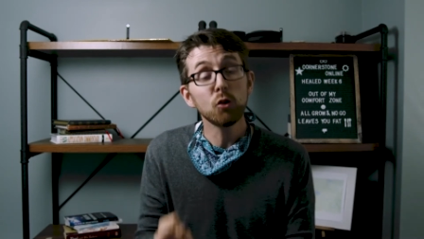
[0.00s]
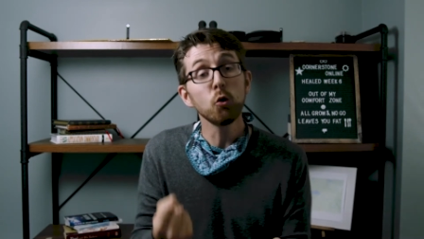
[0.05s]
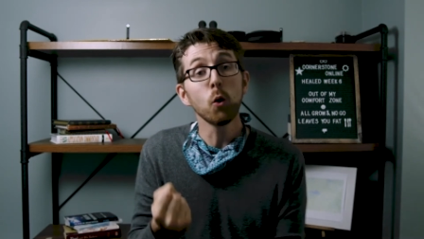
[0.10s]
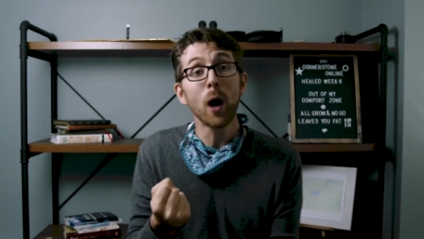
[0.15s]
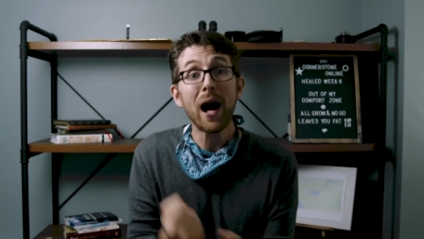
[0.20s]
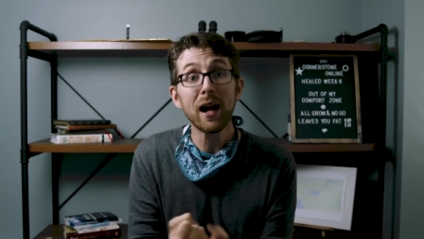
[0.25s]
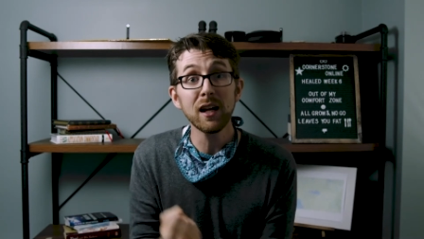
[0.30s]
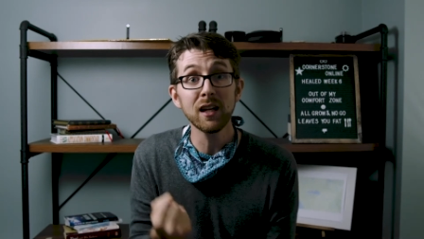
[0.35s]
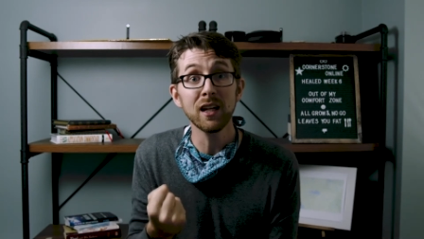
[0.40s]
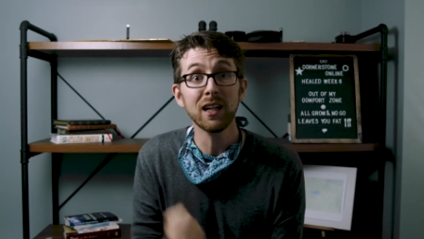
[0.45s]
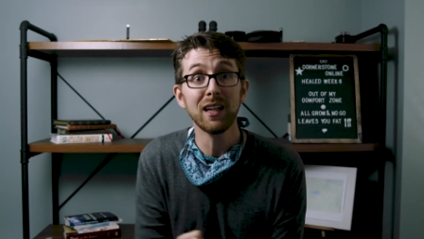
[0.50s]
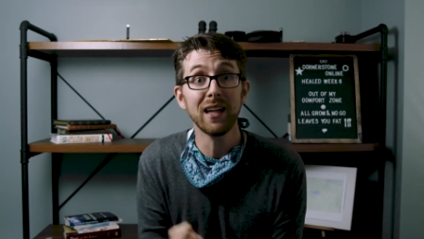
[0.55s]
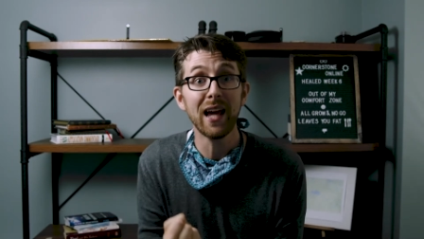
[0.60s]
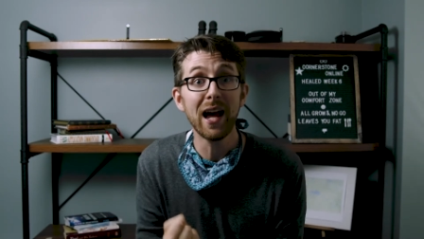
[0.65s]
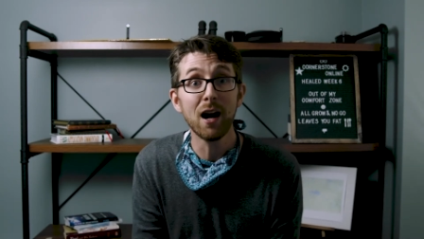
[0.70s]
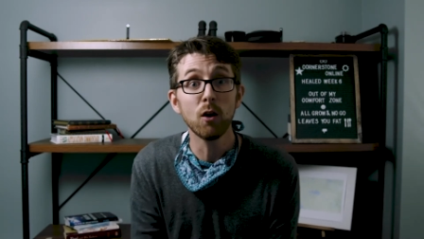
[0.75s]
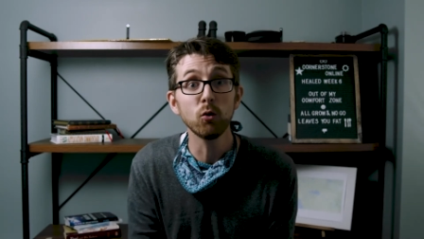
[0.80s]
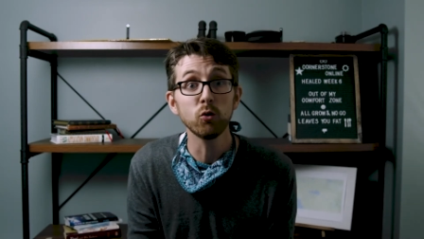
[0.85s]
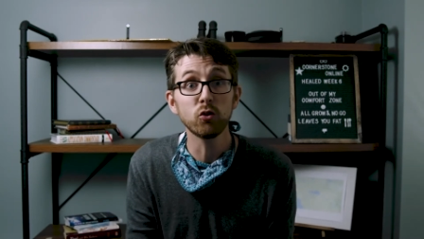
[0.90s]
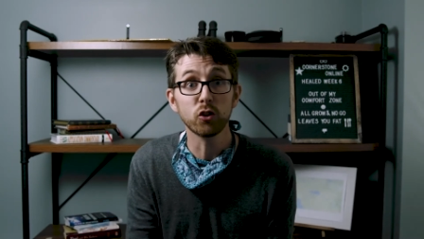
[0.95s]
who had an
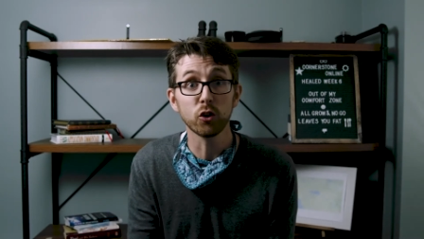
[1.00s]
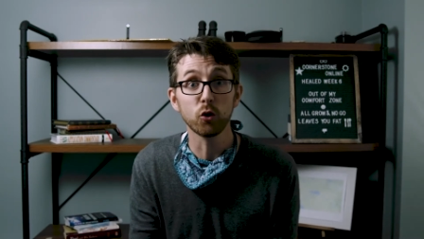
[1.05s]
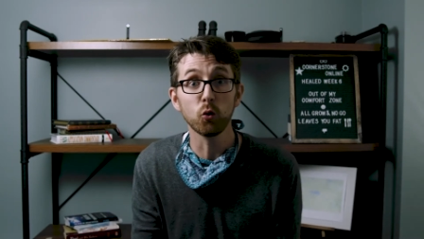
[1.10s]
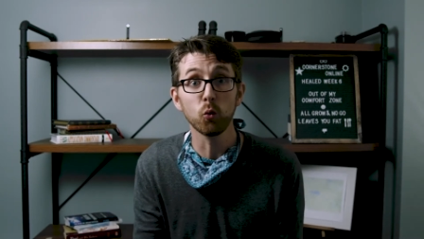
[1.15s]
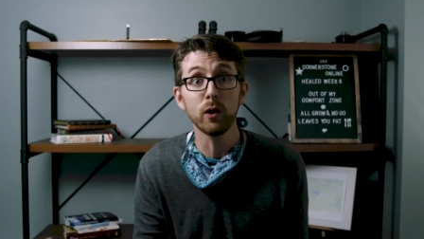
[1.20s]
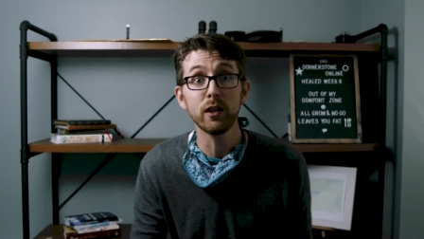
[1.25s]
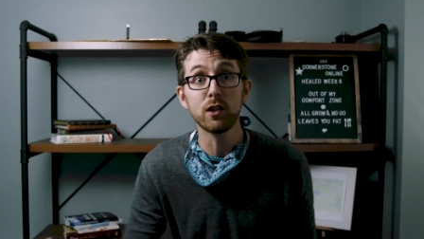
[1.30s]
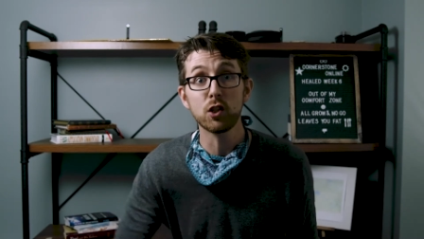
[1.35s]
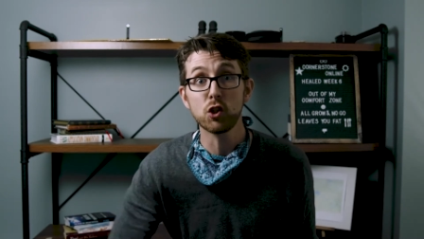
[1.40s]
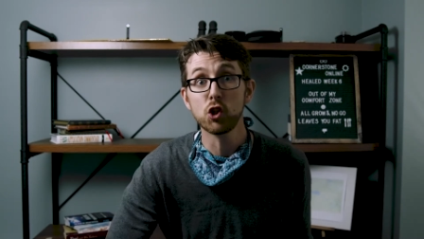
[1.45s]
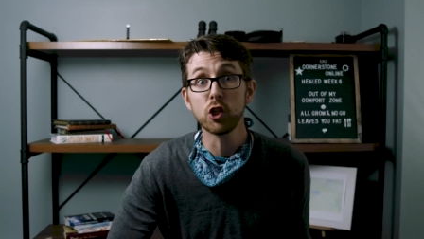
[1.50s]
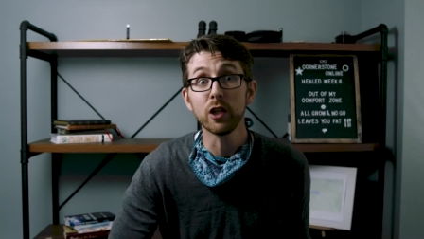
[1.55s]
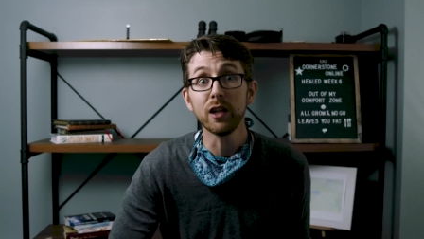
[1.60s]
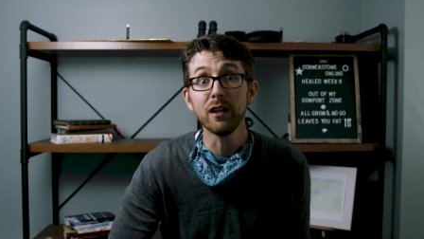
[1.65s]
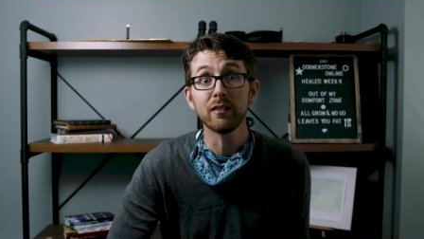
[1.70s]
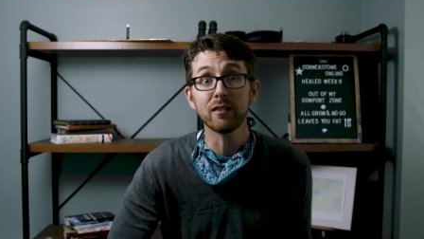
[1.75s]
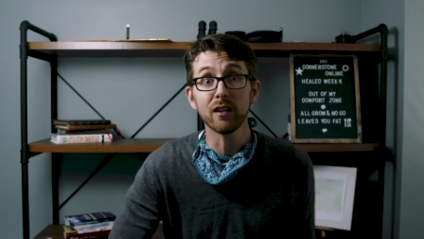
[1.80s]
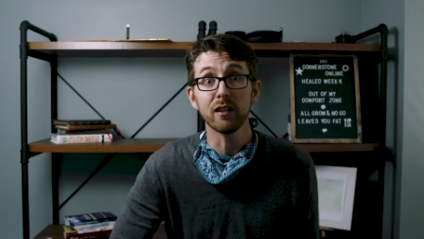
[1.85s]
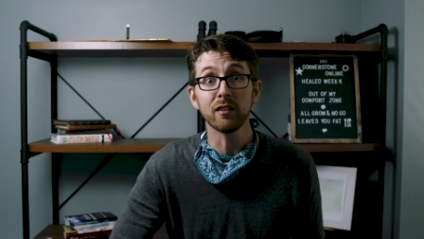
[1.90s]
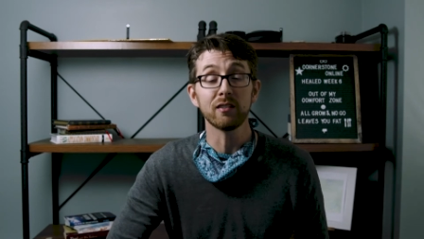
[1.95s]
encounter with
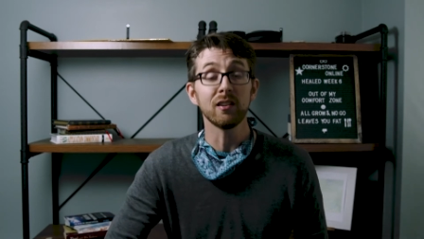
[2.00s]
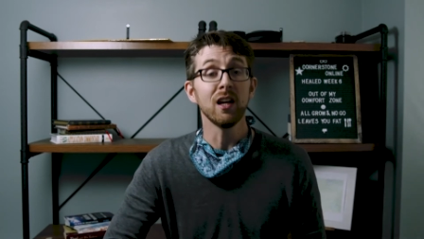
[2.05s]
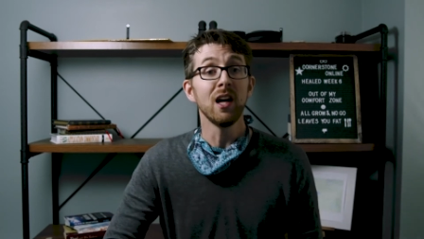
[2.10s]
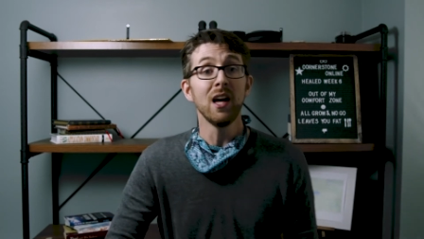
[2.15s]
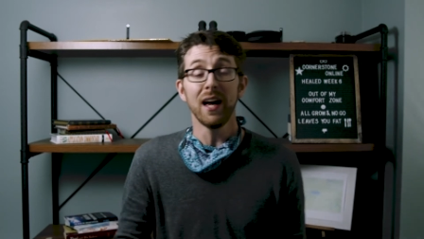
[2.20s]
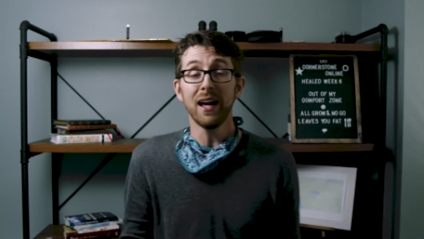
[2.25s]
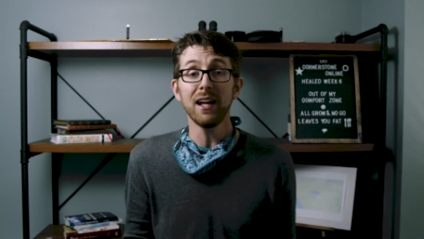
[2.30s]
Jesus,